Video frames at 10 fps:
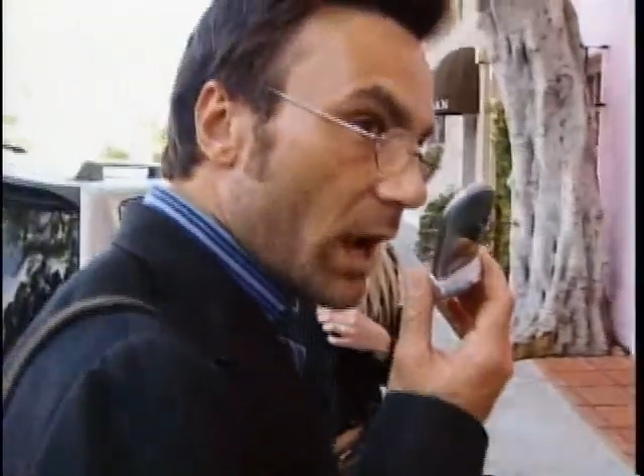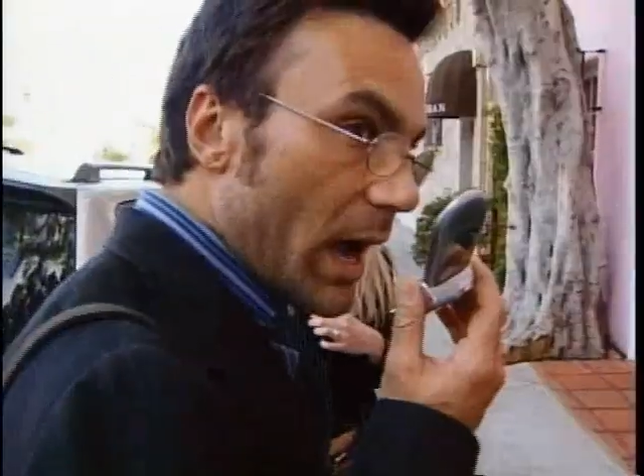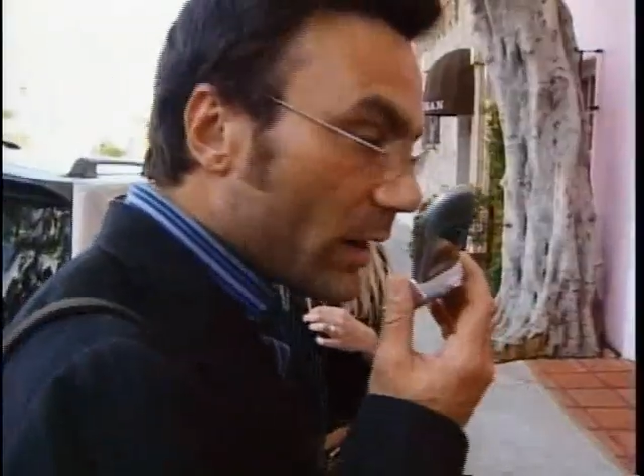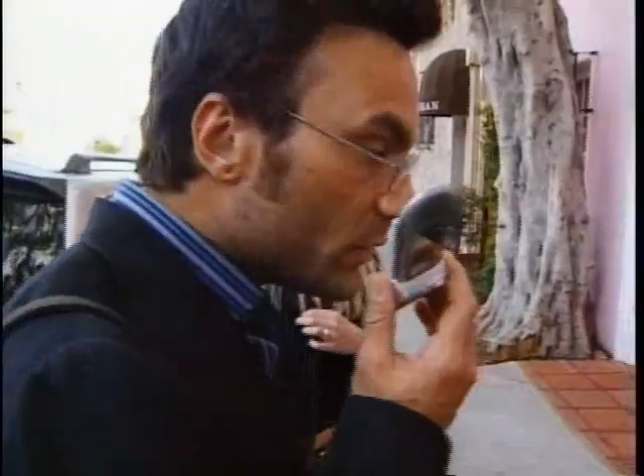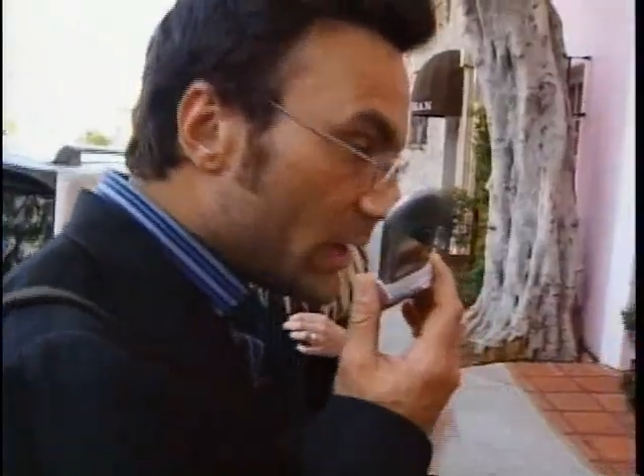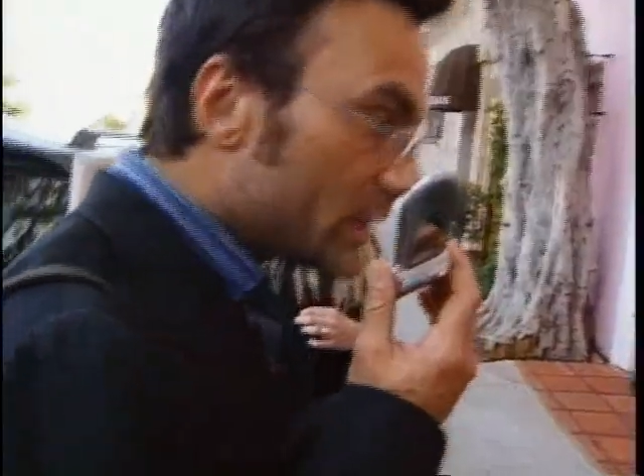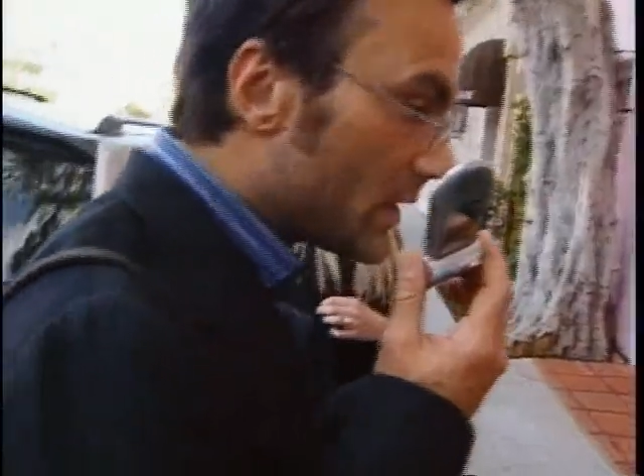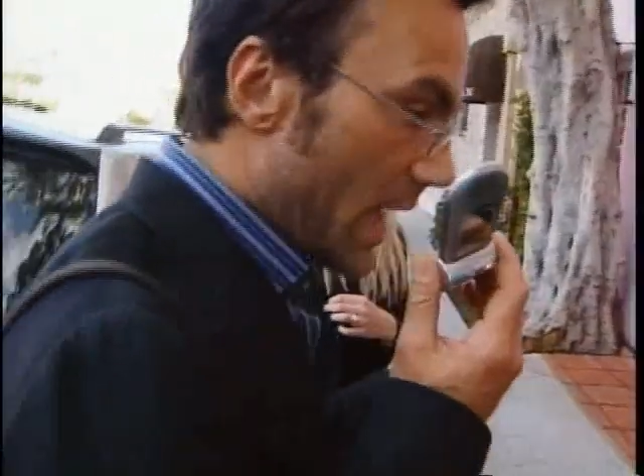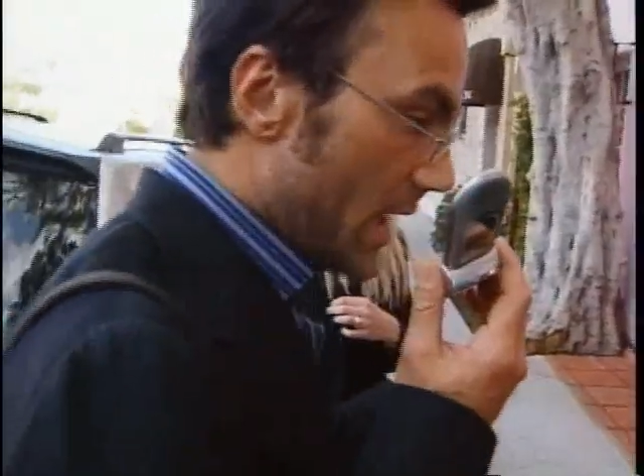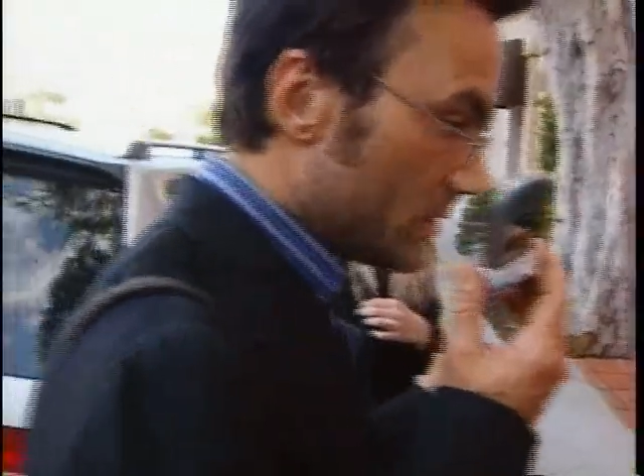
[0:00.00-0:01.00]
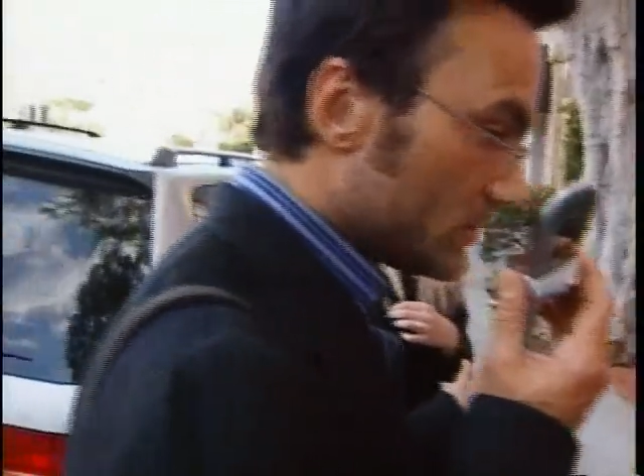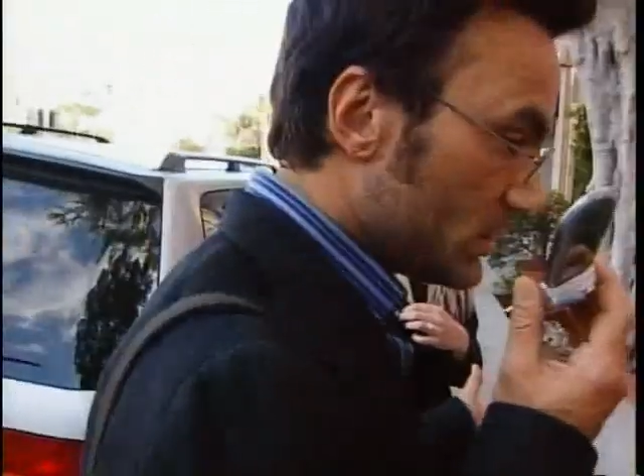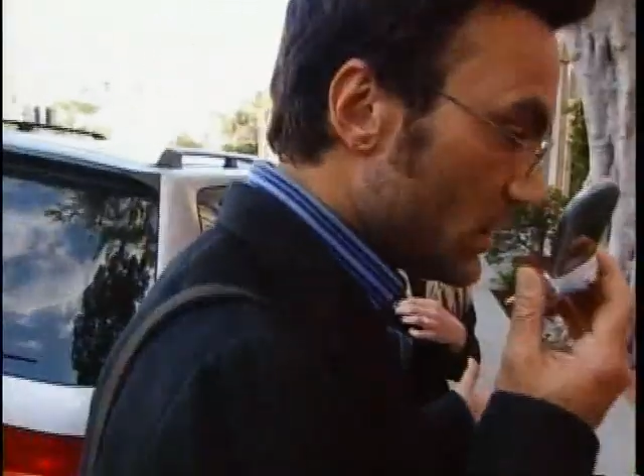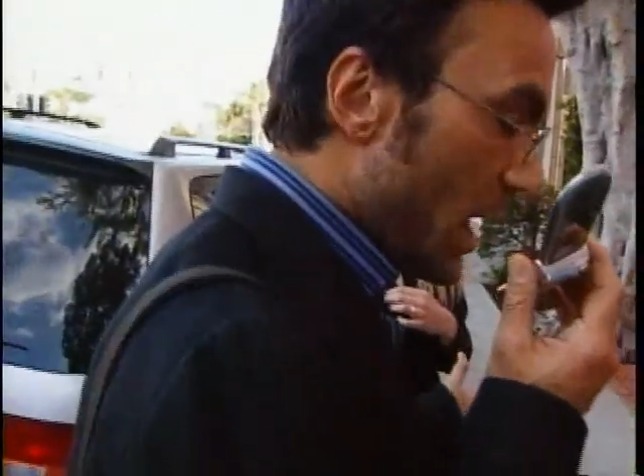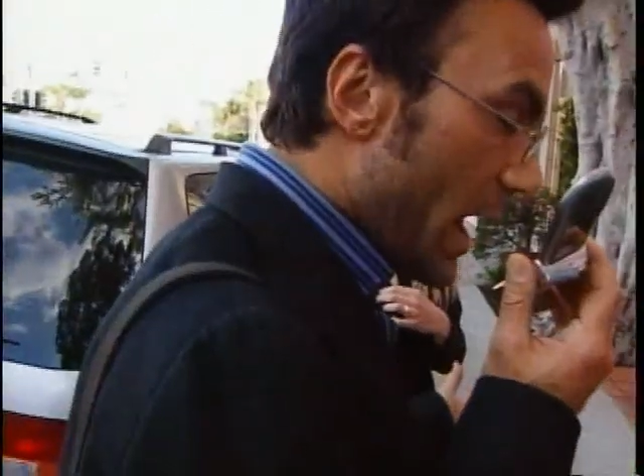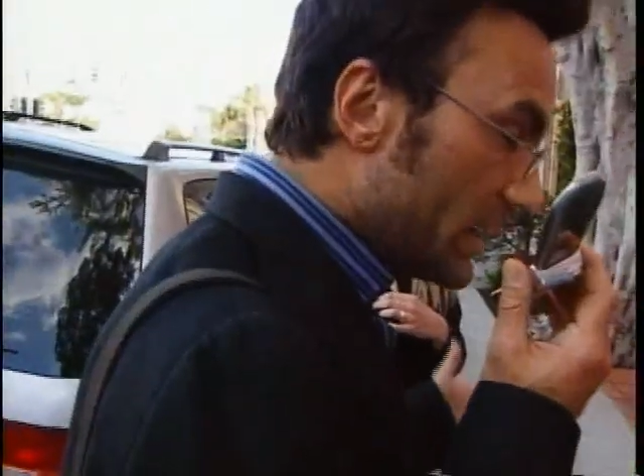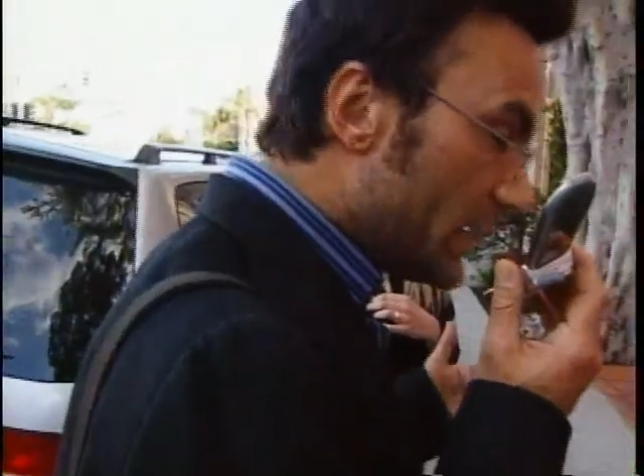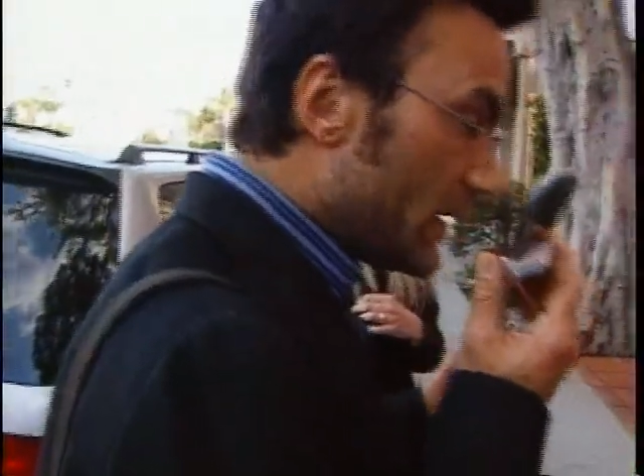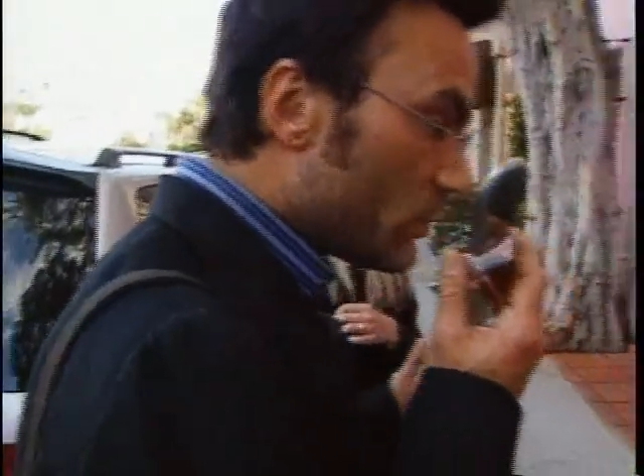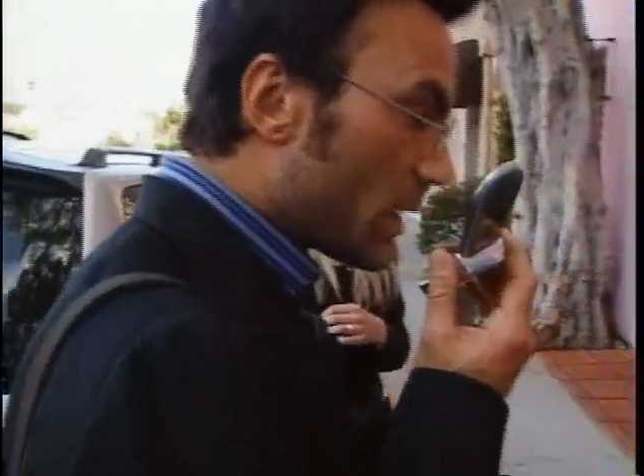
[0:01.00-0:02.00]
I don't need that. I
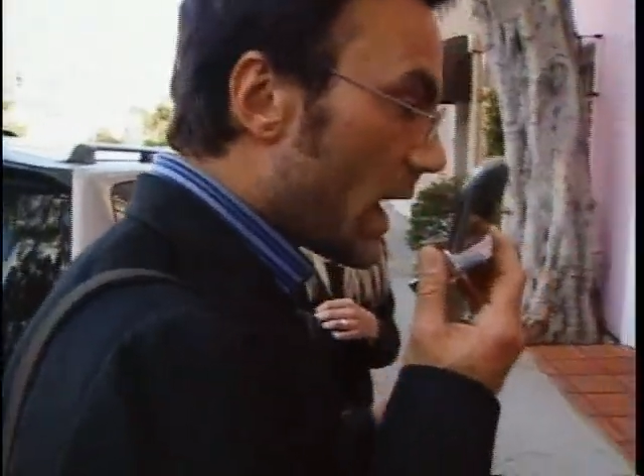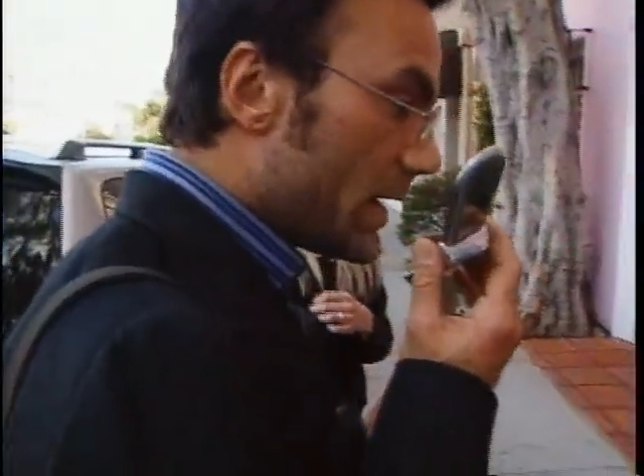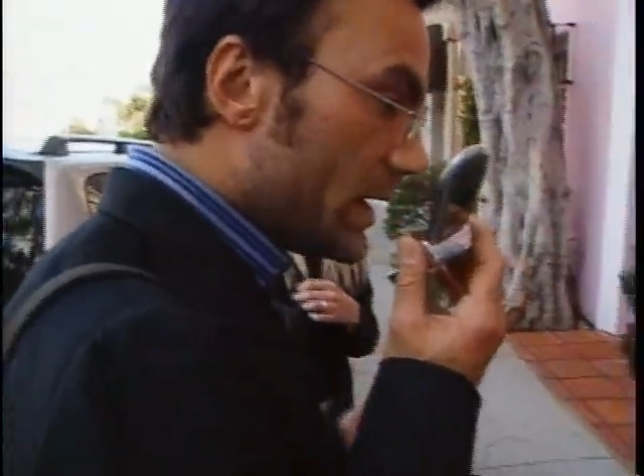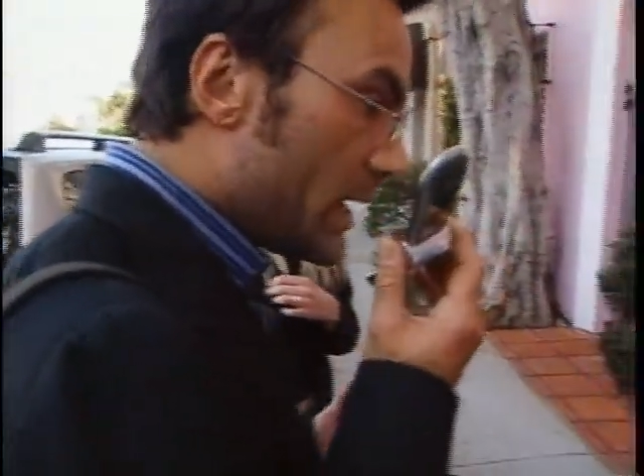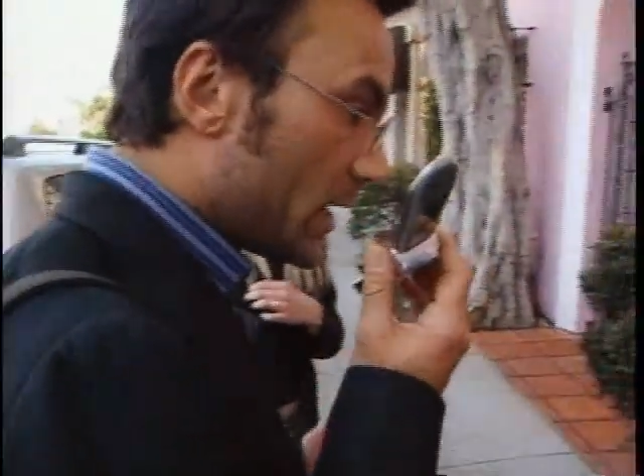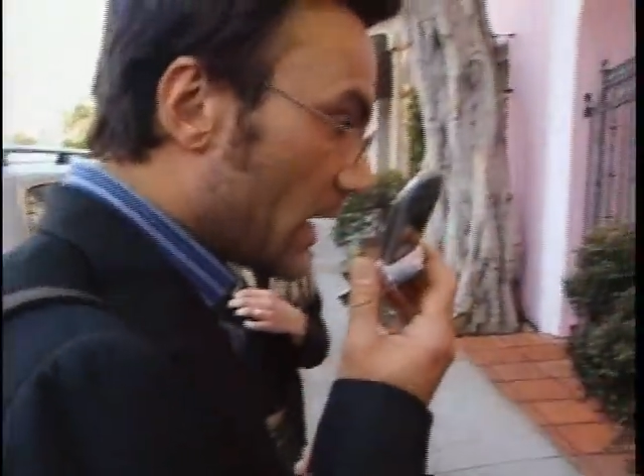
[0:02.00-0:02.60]
need what I need,